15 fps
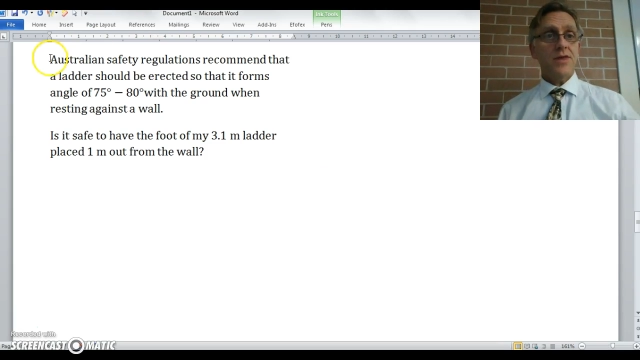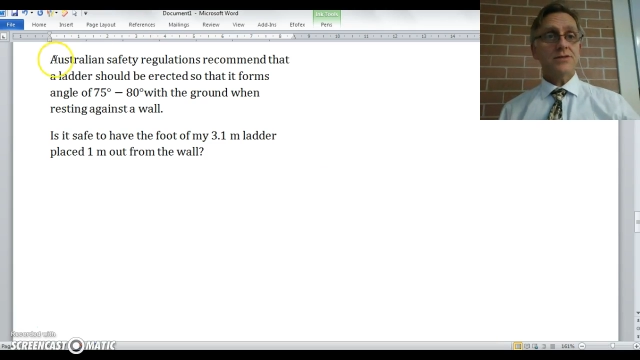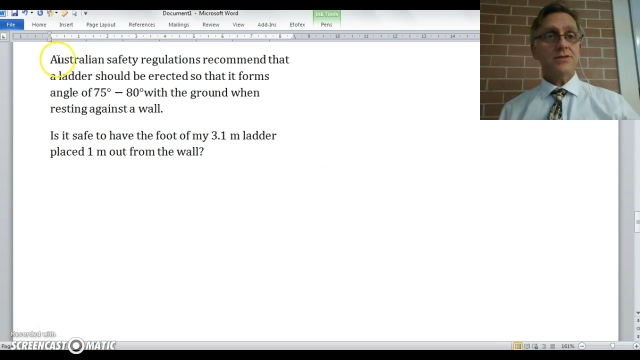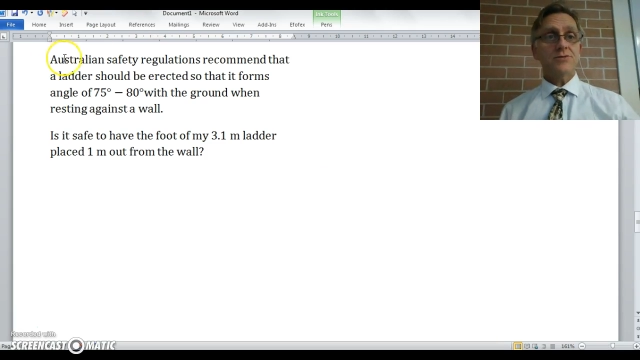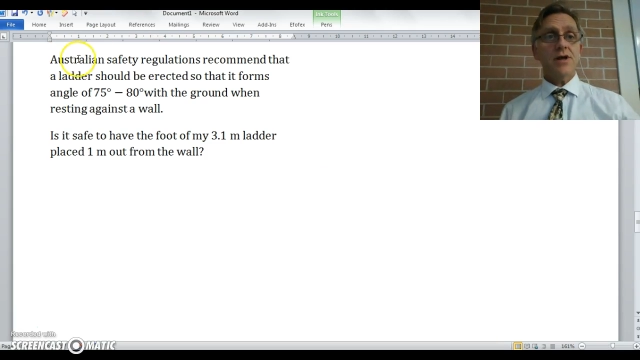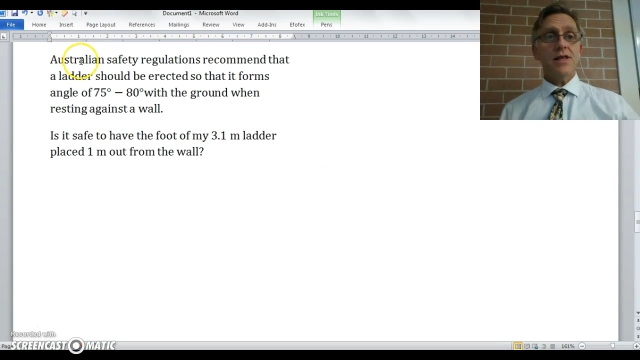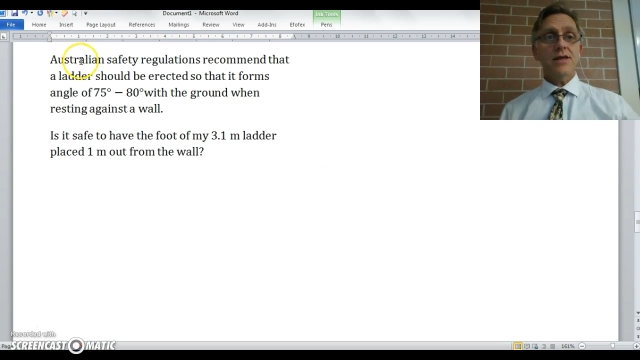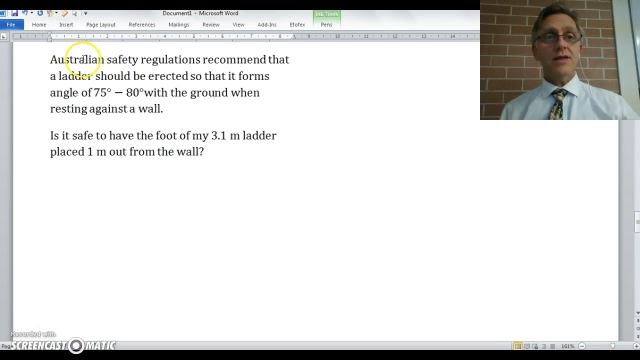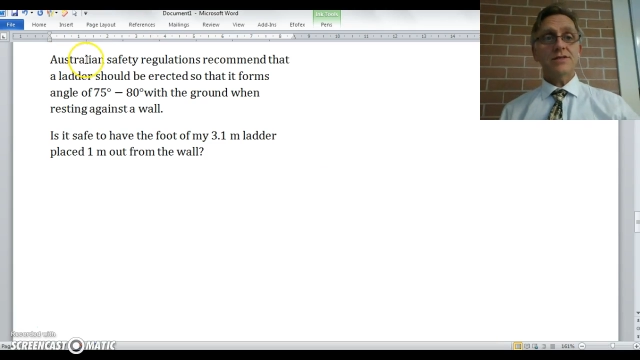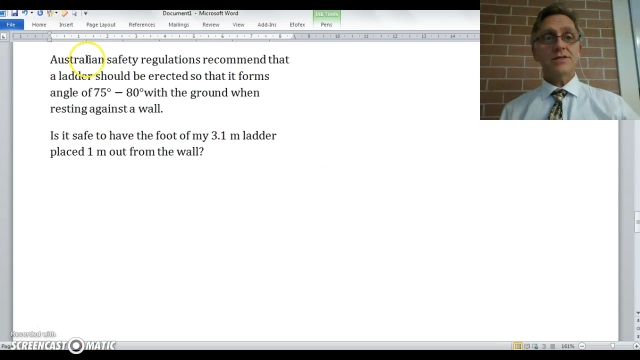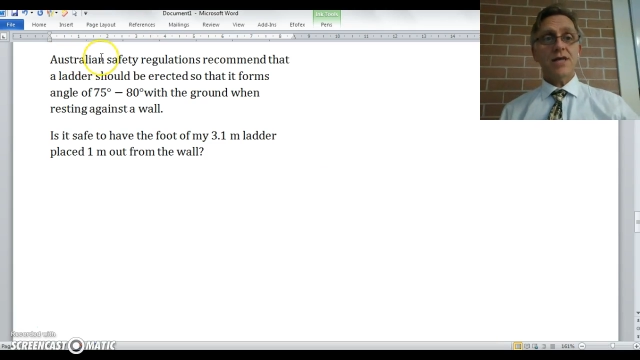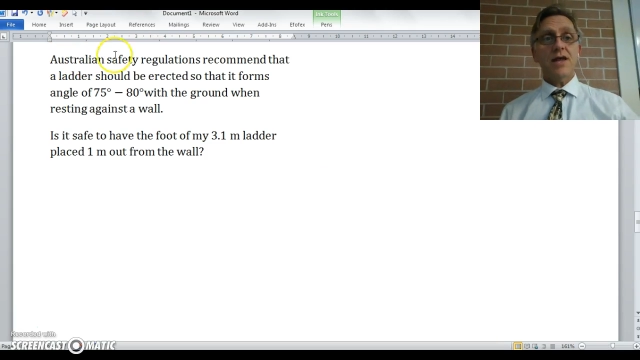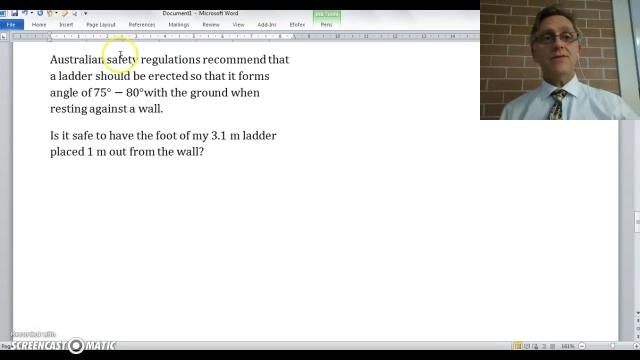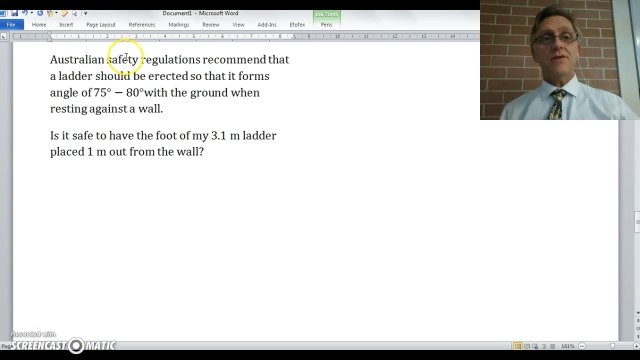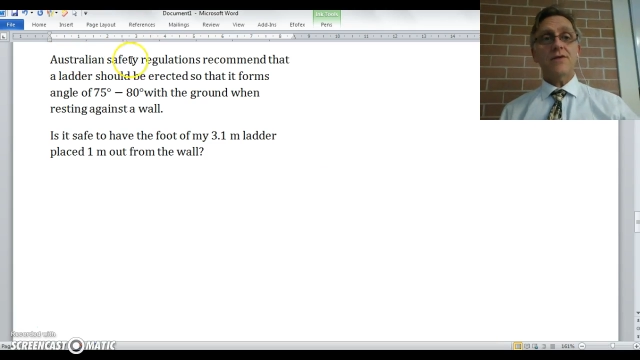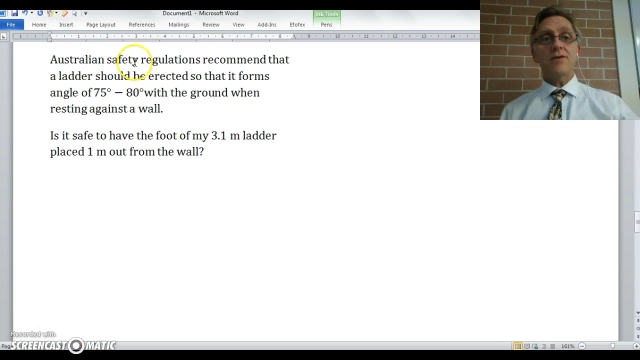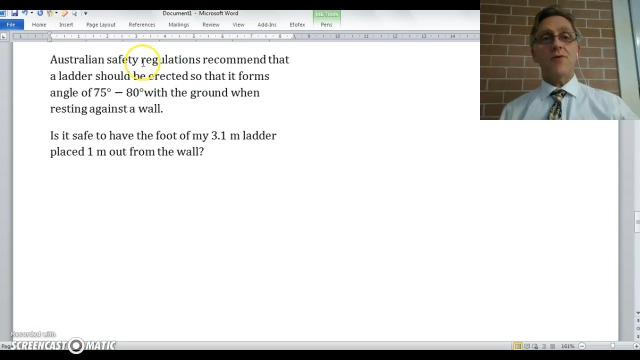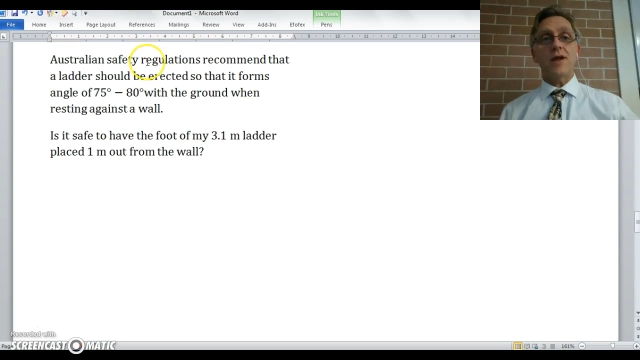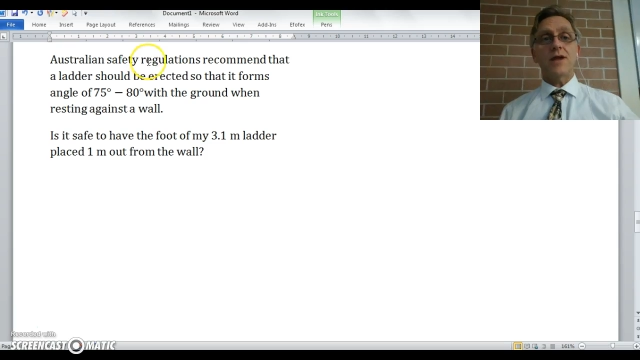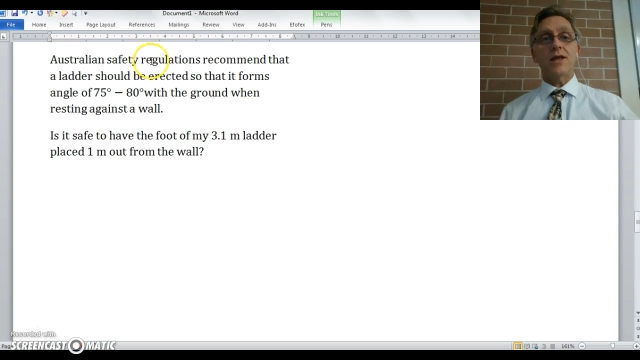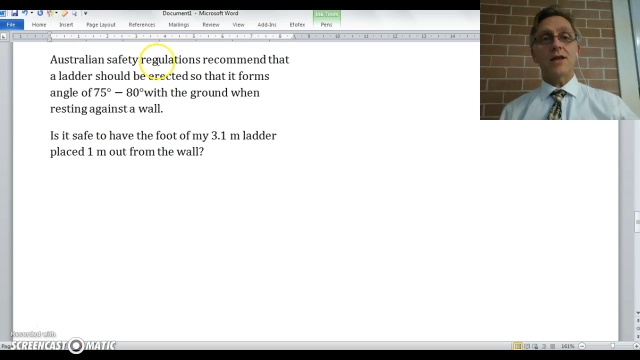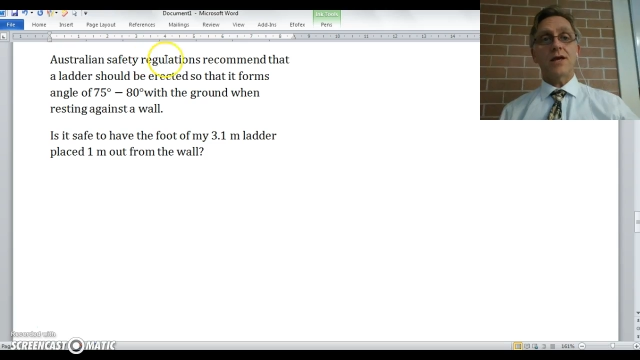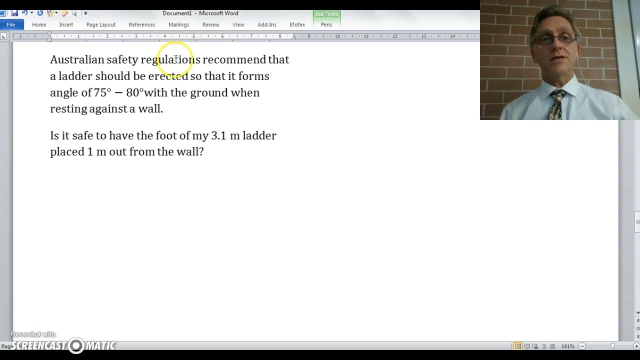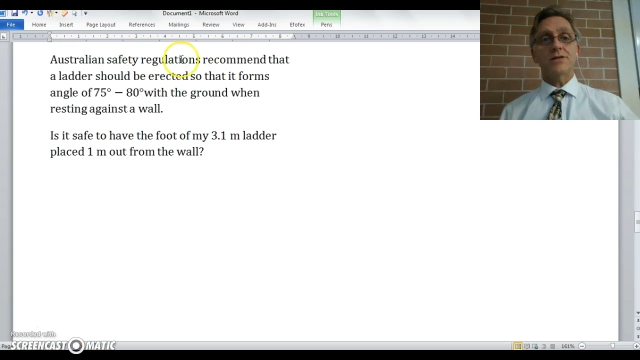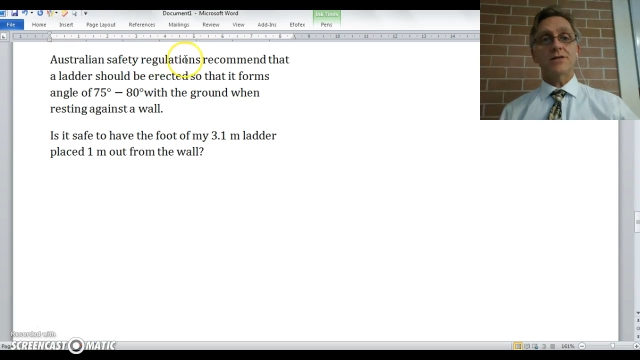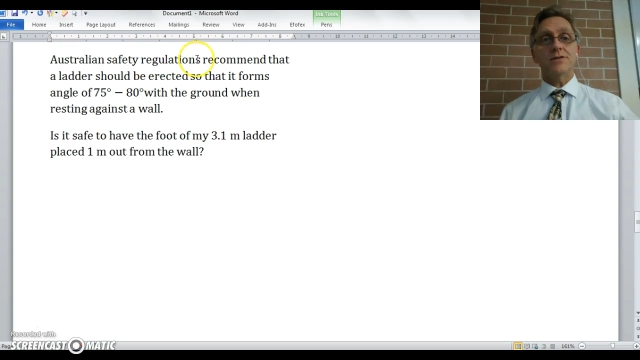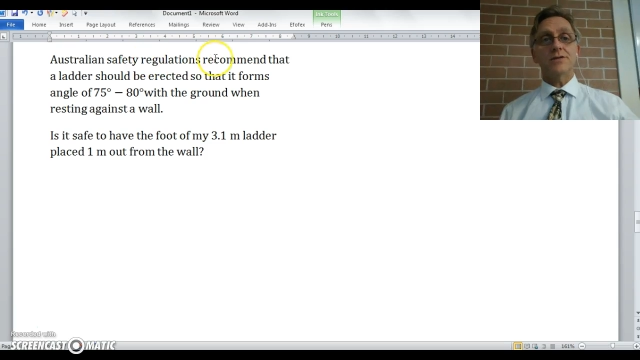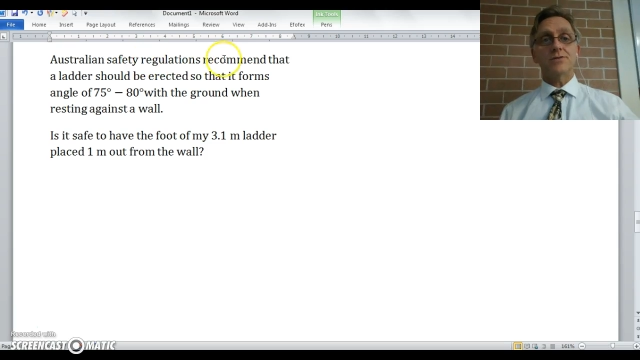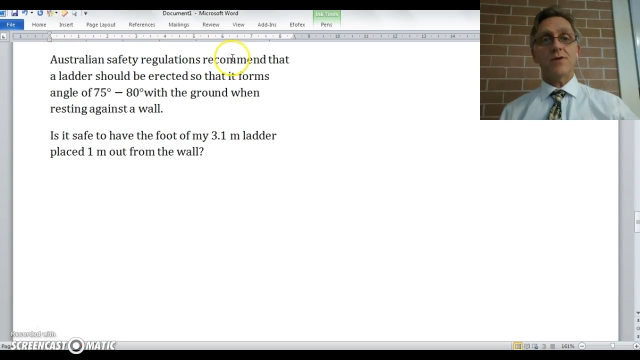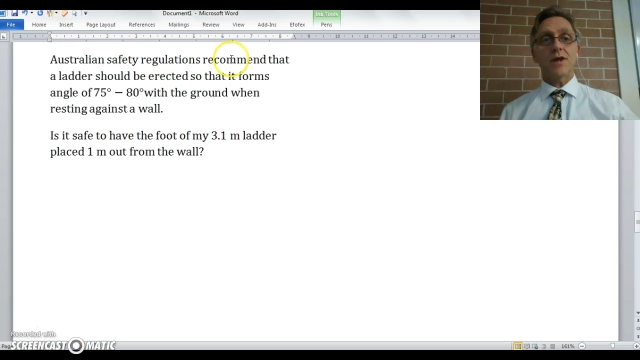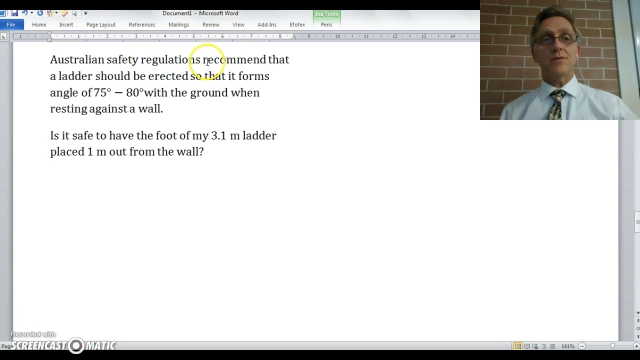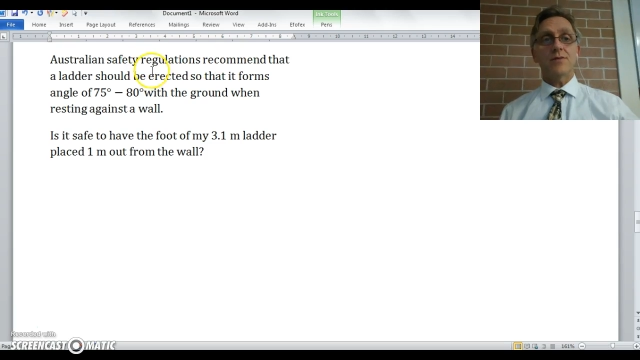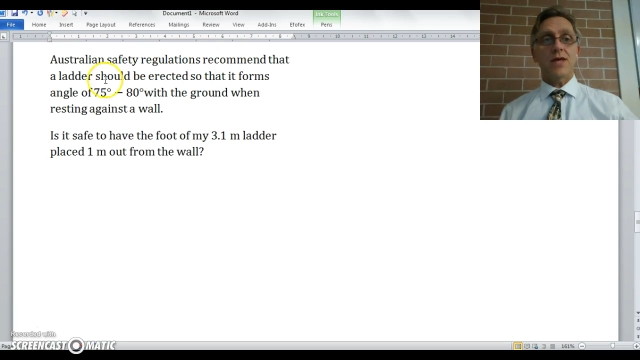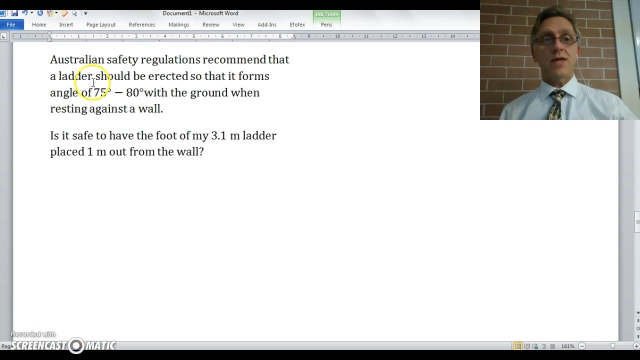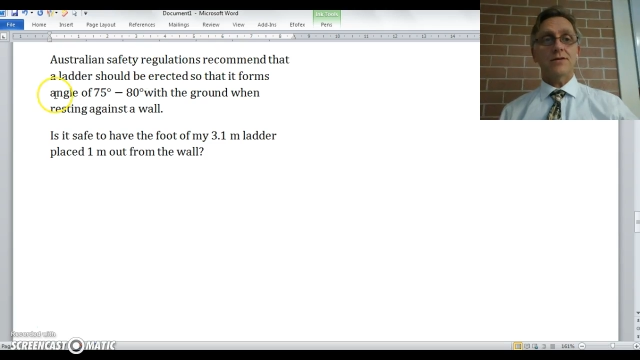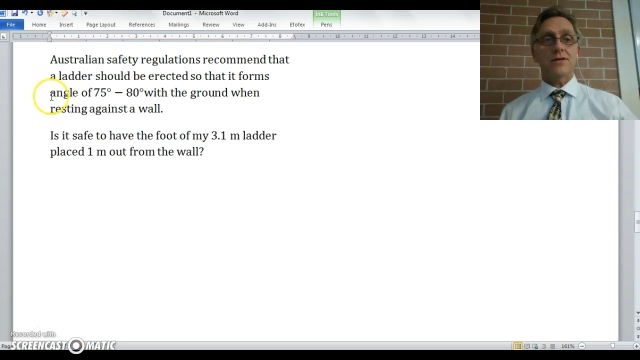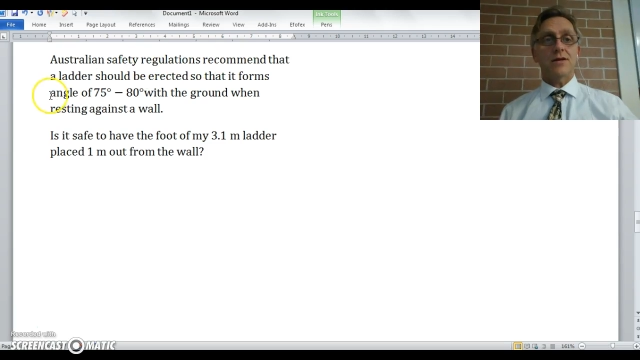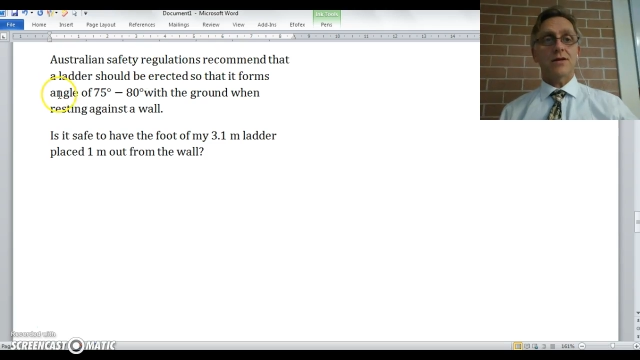Australian safety regulations recommend